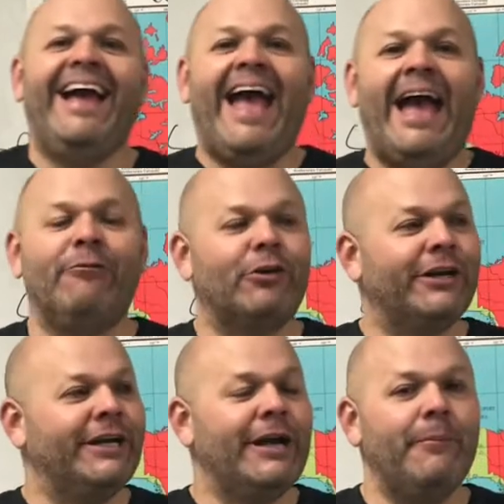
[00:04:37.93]
and we're going
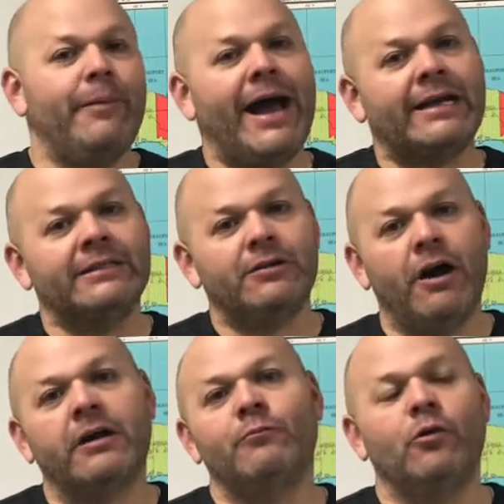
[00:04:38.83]
to come back and
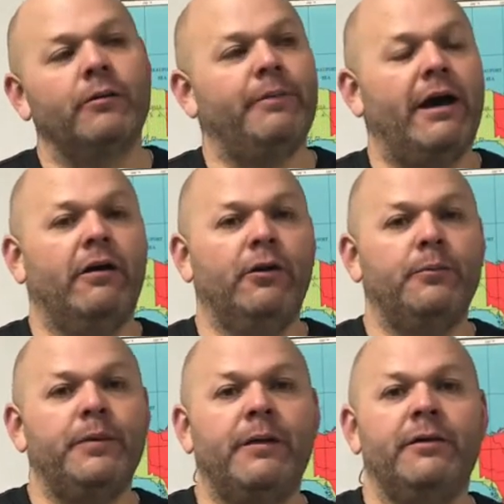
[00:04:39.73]
talk more about
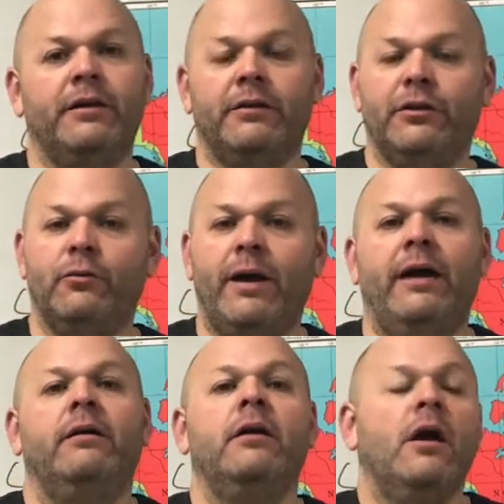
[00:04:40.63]
opium in a little
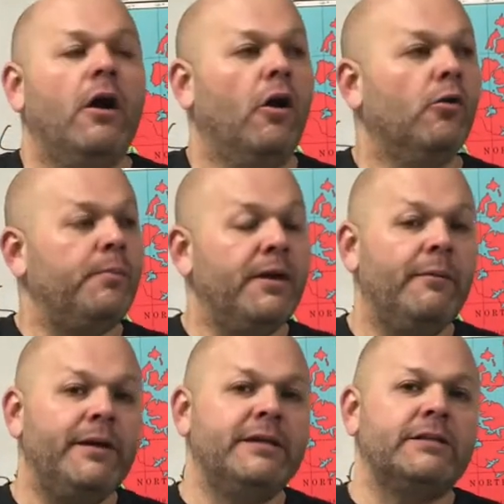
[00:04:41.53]
while.
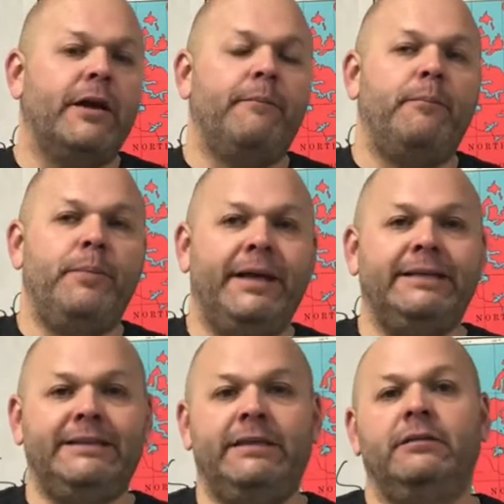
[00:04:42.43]
Opium is a big
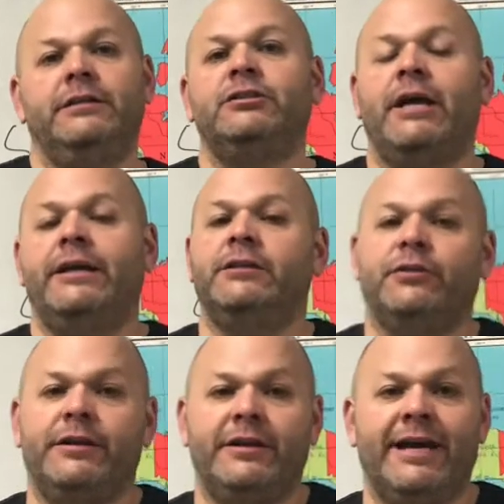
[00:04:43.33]
deal in China
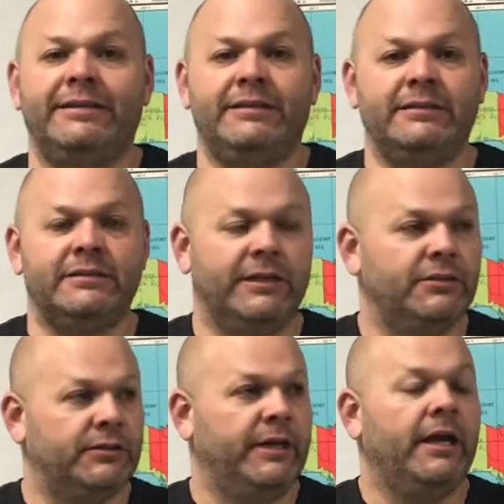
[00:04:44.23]
during the 19th
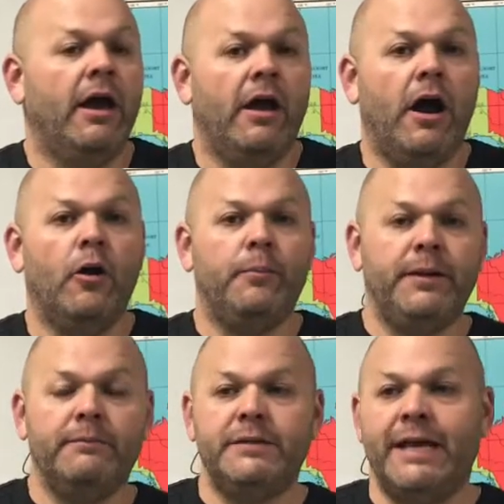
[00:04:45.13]
century.
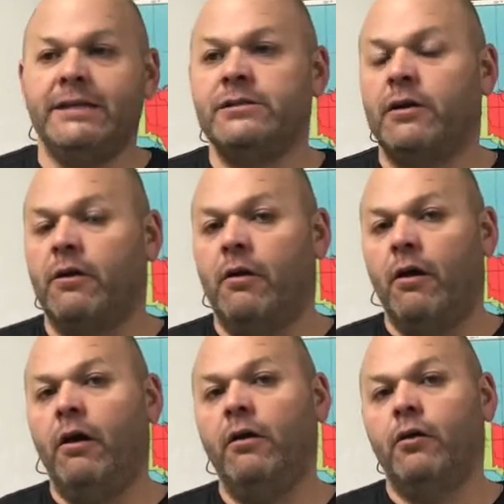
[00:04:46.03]
Opium dens are
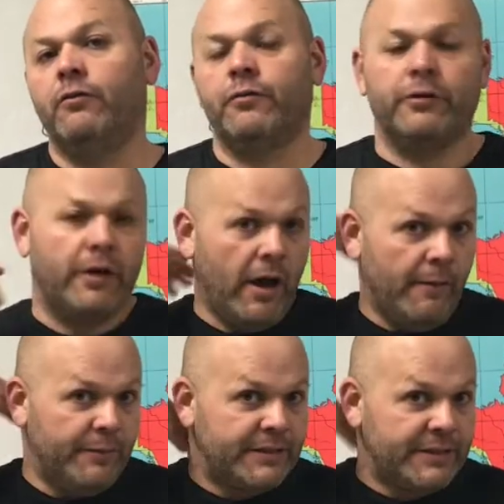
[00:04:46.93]
all over
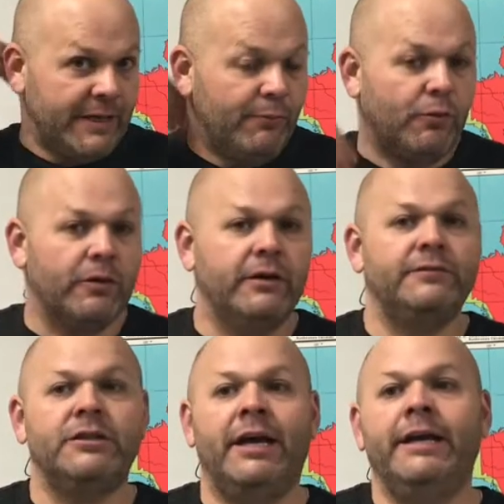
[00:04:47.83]
the seaboard of
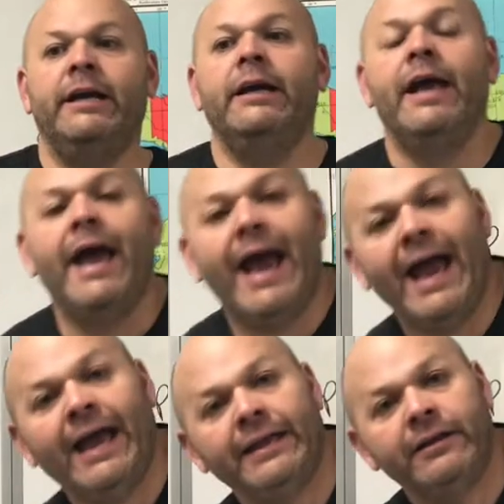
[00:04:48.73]
China,
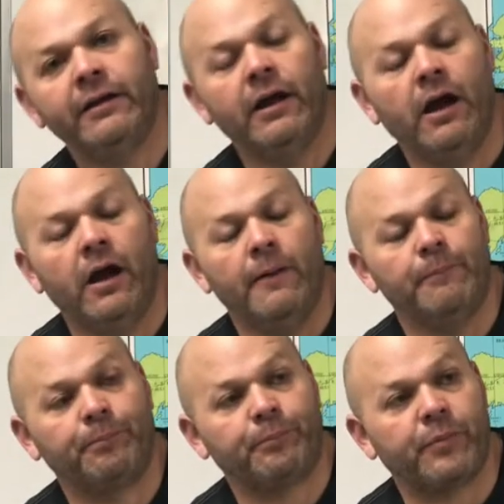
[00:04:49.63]
and
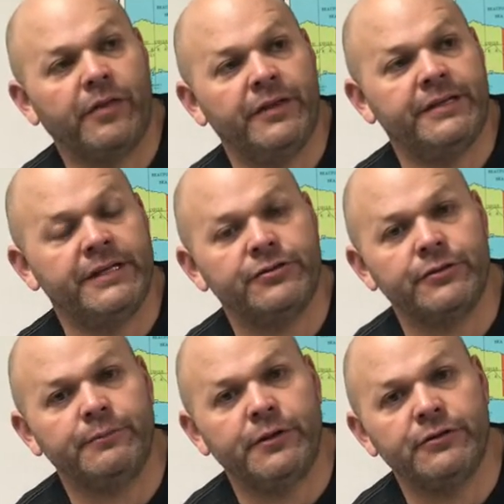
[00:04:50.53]
the
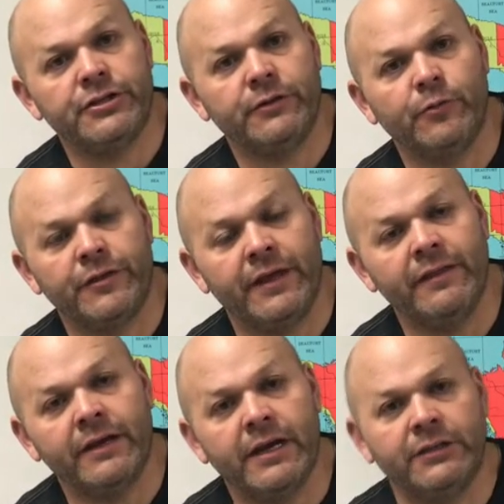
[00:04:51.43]
distribution within
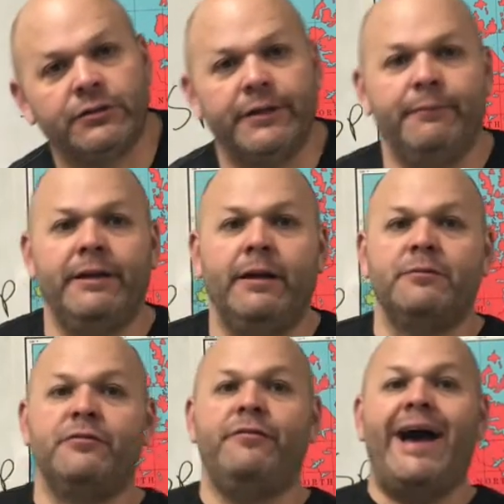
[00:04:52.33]
the country becomes
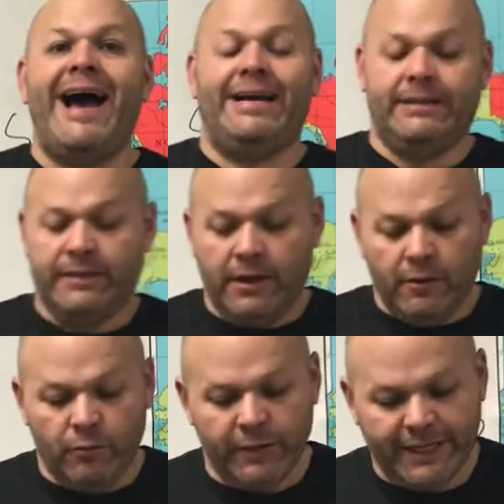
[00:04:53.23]
vast.
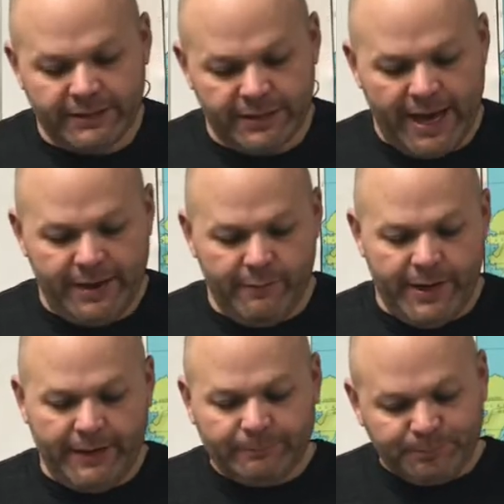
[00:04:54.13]
We'll get to that in a minute.